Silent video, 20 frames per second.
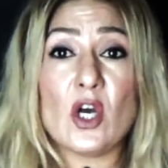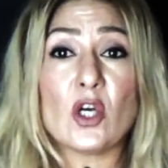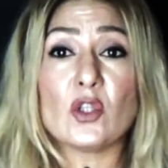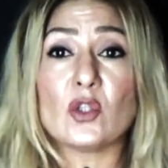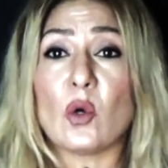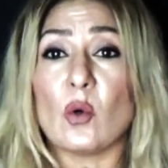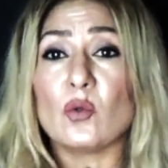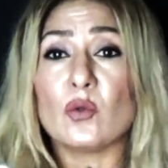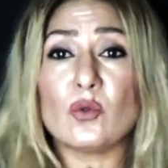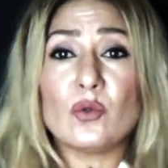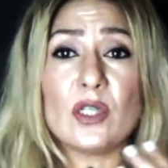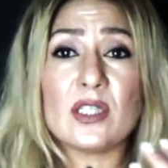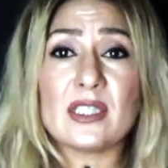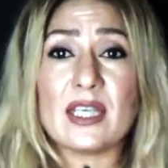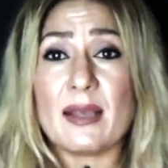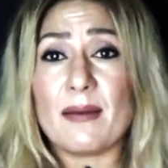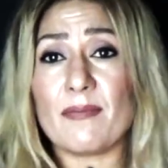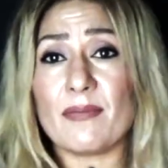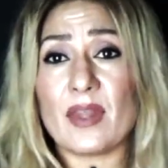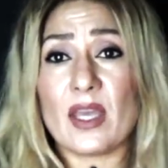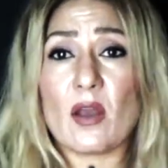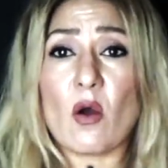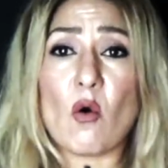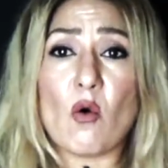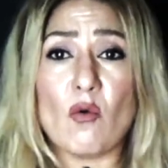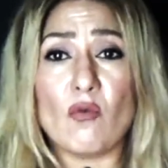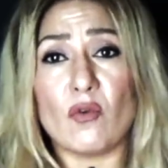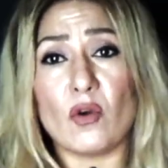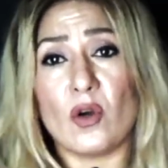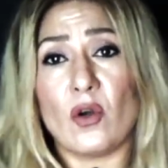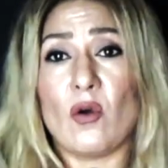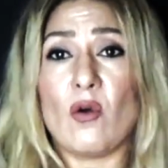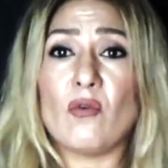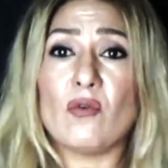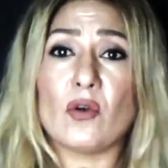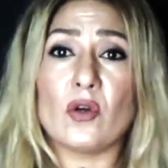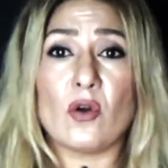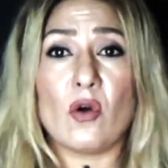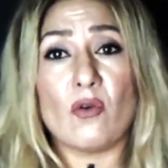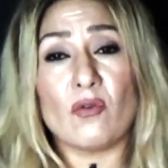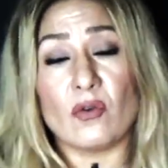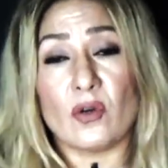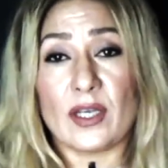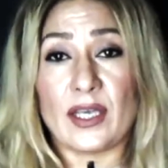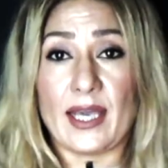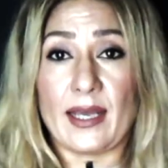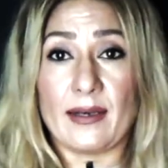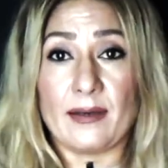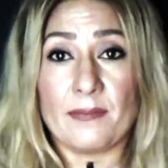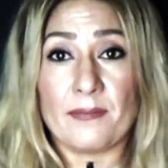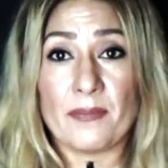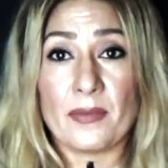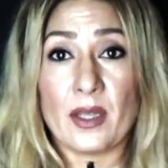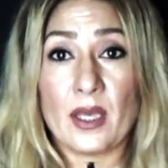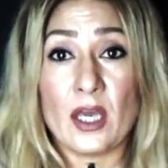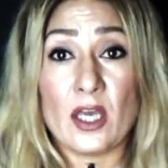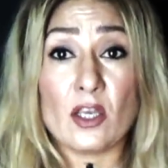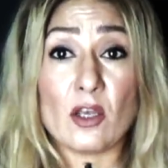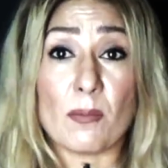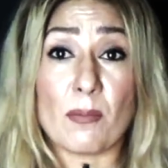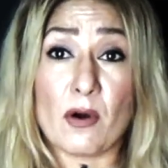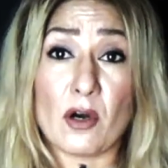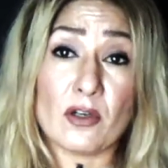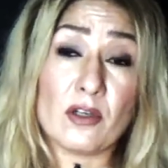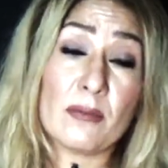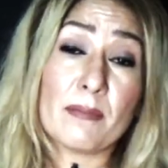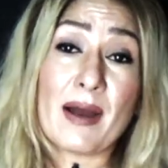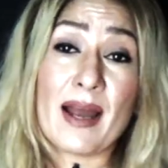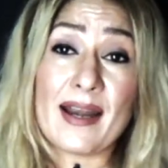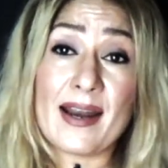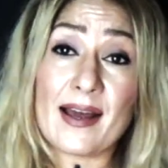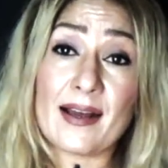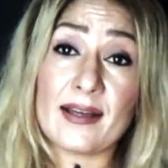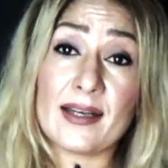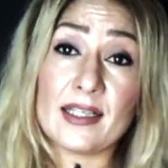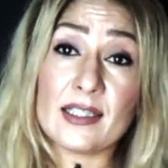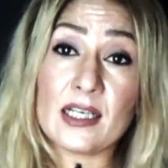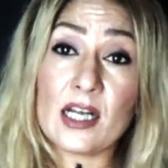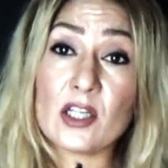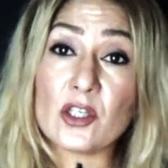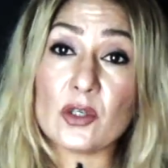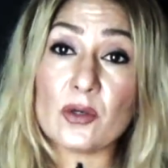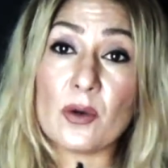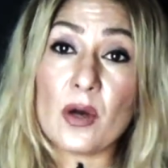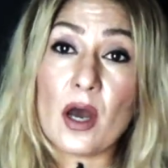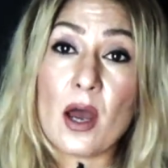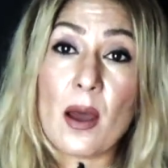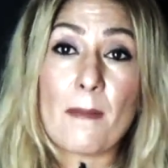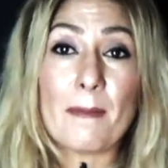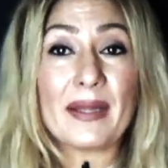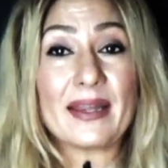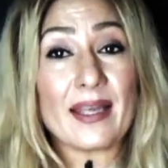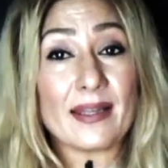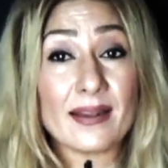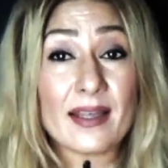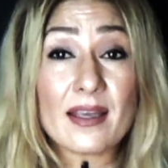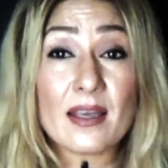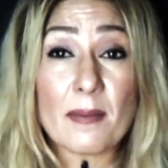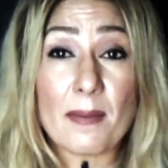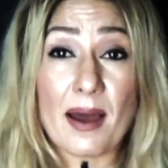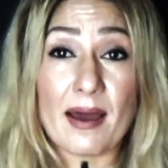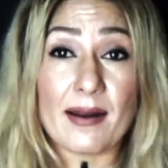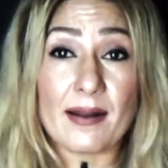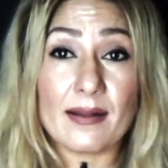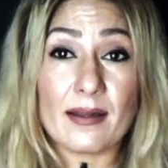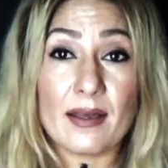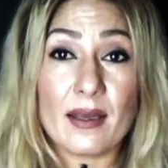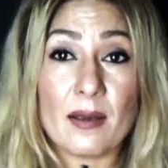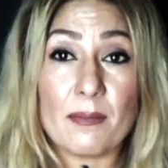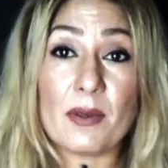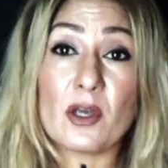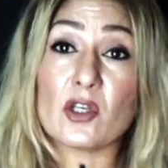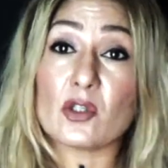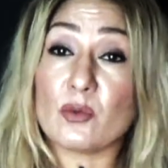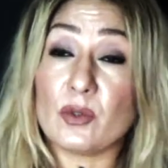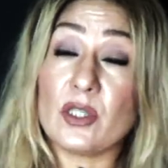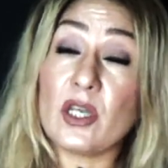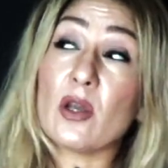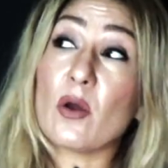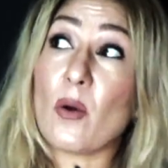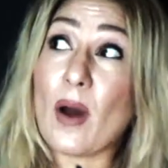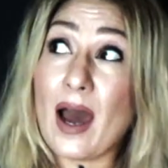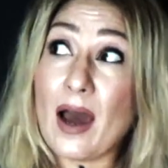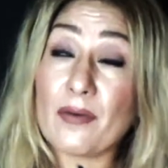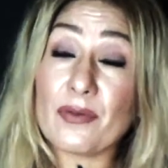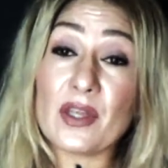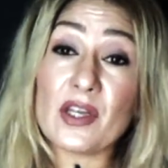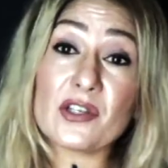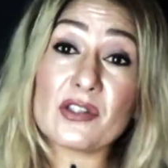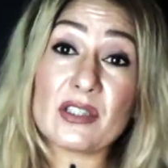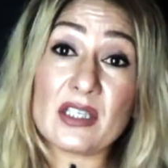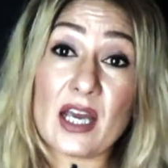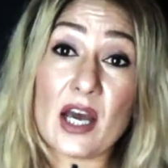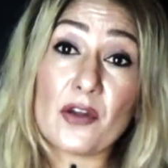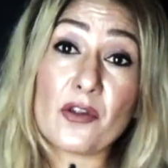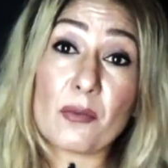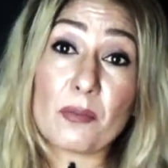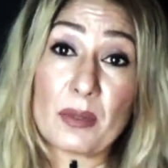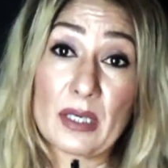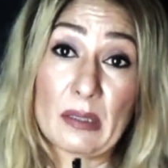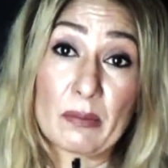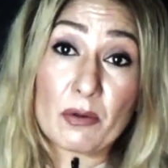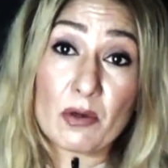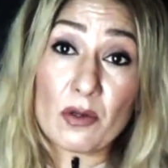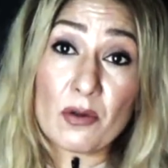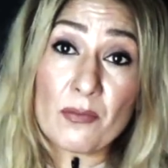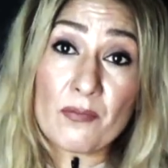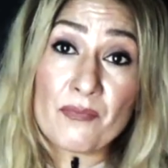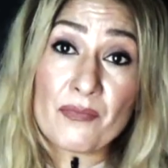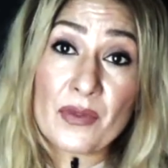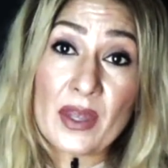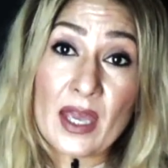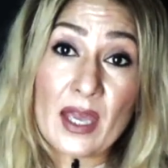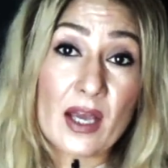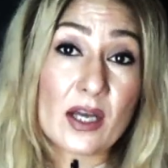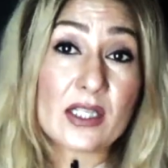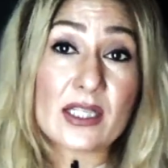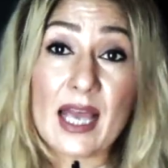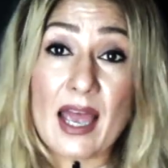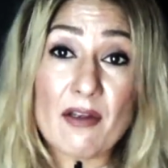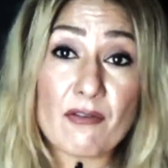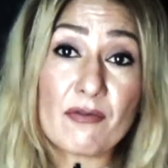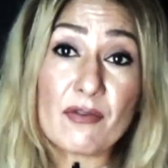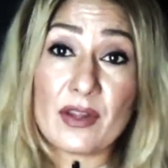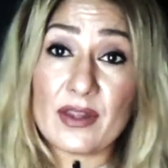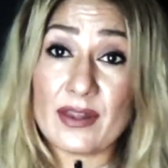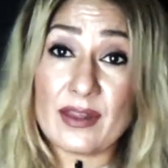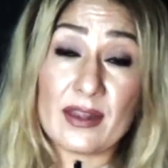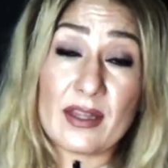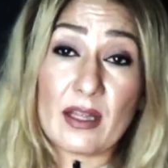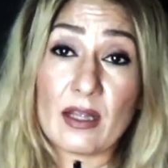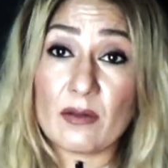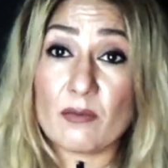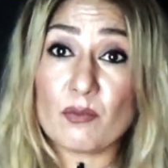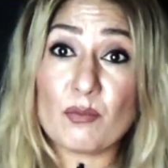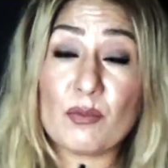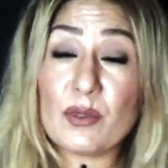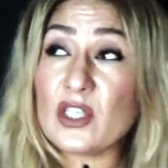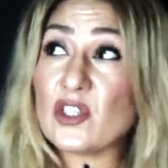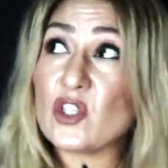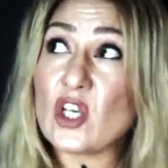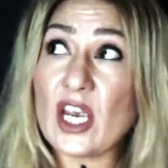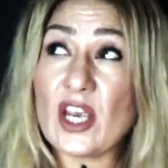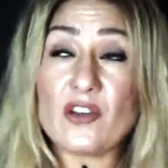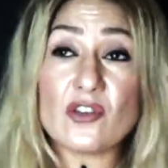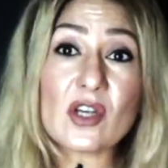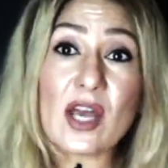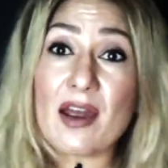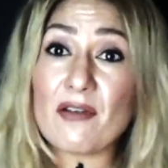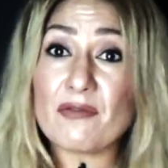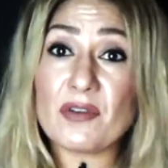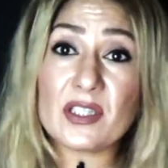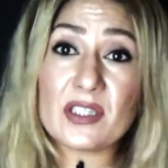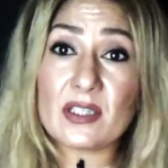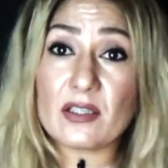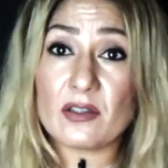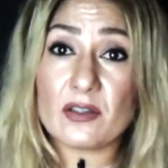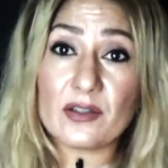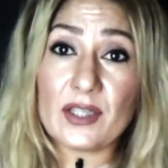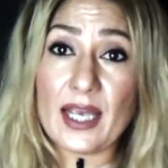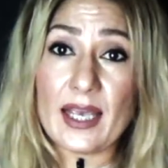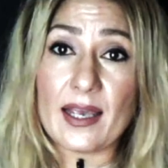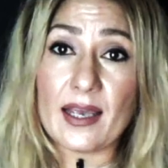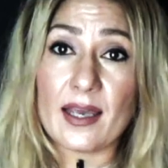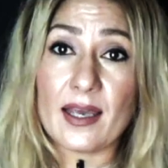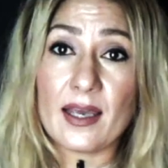Don't do the same thing over and over and over again. Your partner might not gonna tell you, but they think about it. Because when they go out there, see other people, because every we change every single day.